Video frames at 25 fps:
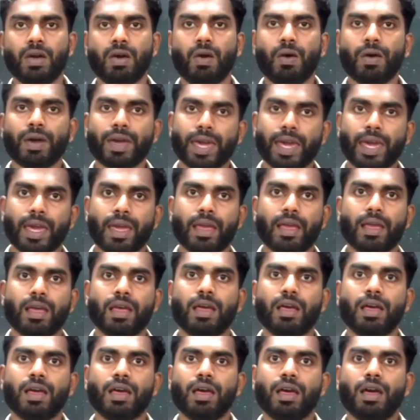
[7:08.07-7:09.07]

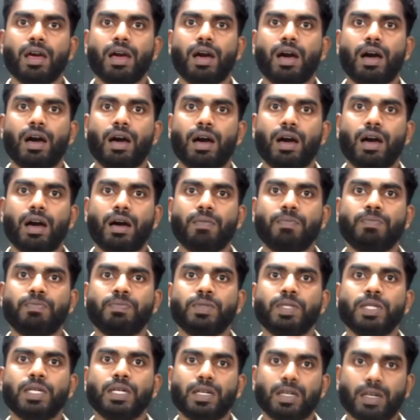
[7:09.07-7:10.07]
Okay,
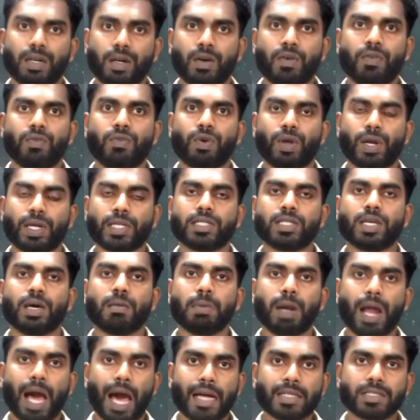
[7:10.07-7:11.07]
for
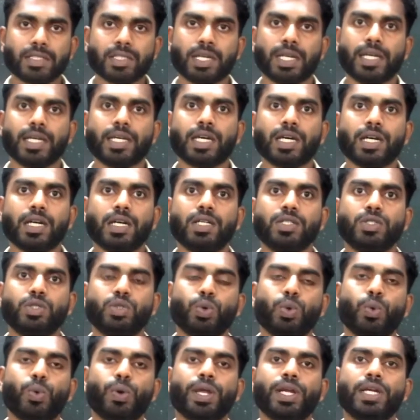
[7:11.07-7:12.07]
example, arsenic
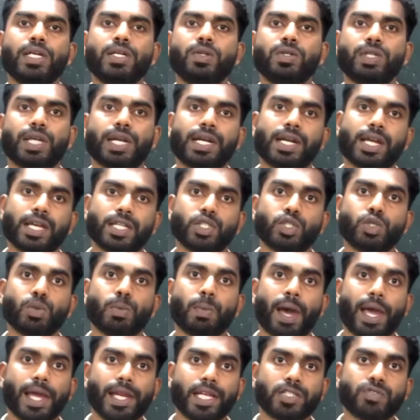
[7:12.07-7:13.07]
2 into 10 raised to
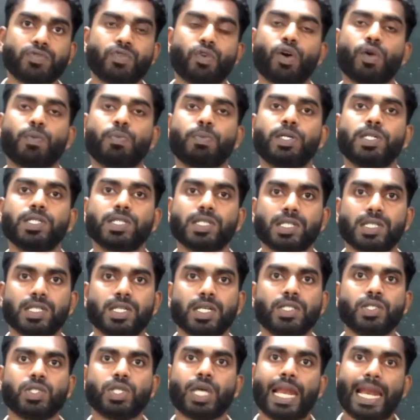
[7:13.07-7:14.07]
minus
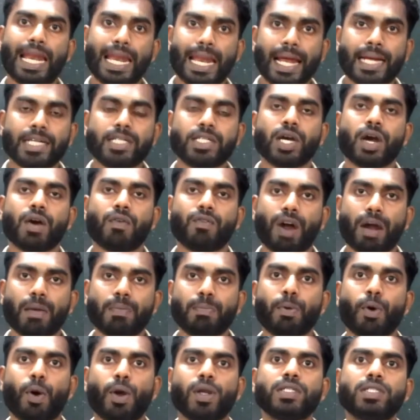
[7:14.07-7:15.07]
4%, lead
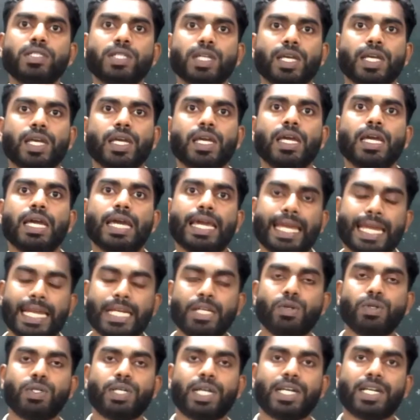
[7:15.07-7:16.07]
1.3
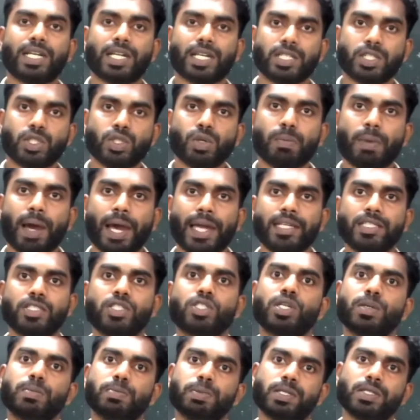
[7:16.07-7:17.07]
into 10 raised to minus
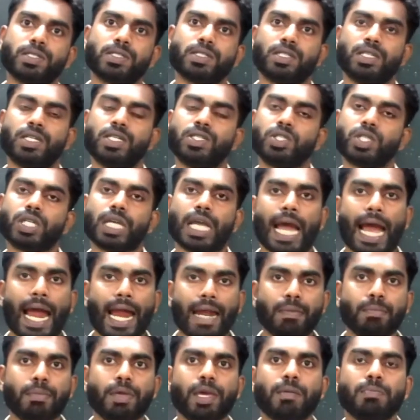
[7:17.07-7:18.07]
3%,
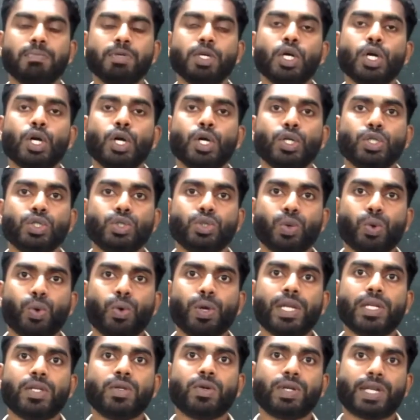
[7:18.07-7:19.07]
cadmium 2
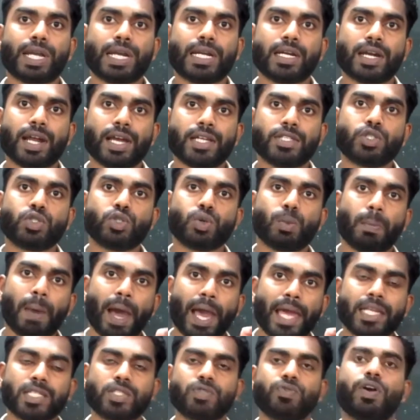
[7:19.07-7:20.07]
into 10 raised to
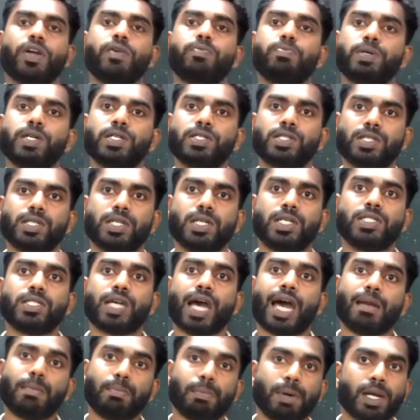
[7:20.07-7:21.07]
minus 5%
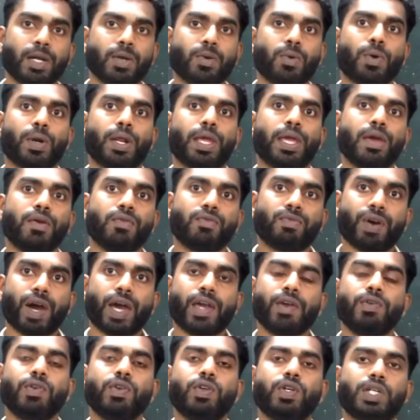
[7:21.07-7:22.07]
and mercury
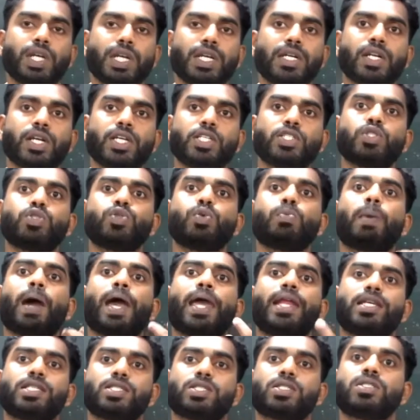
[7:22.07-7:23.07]
5 into 10 raised to
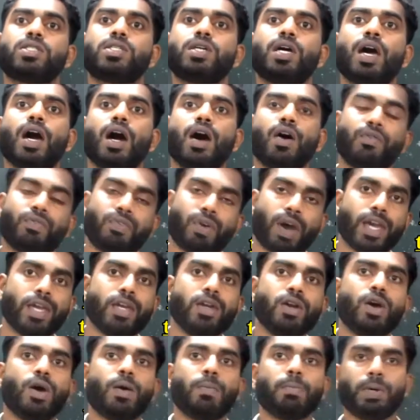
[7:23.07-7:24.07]
minus
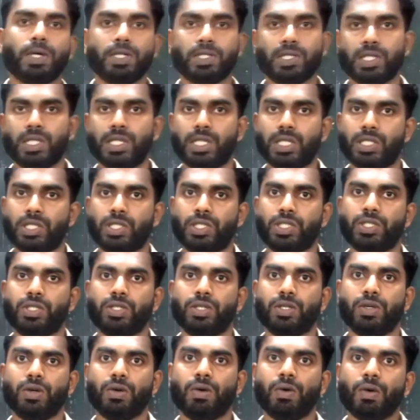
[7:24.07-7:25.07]
5%.
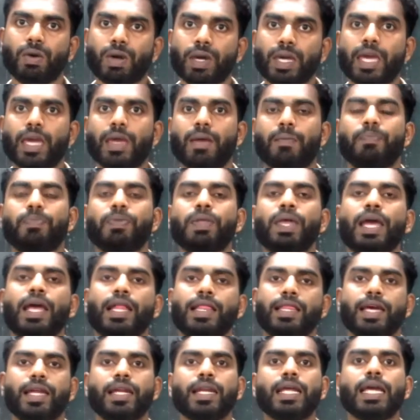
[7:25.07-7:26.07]

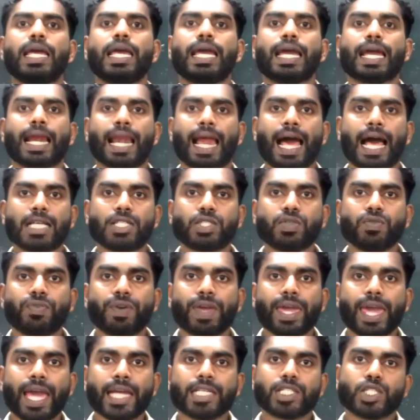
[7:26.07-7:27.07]
Okay, then
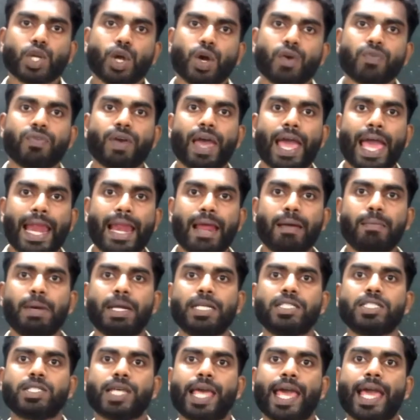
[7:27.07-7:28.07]
classification of
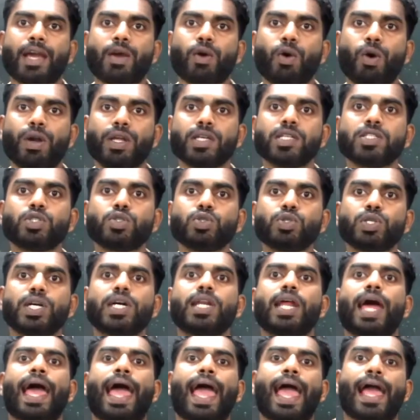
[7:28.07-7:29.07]
elements according to
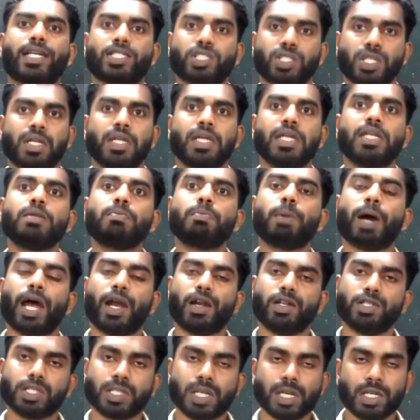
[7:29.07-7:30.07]
their action in
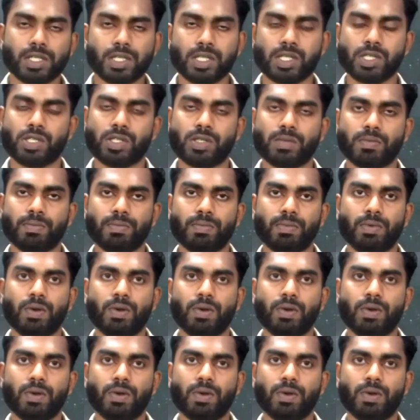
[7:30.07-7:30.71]
biological system.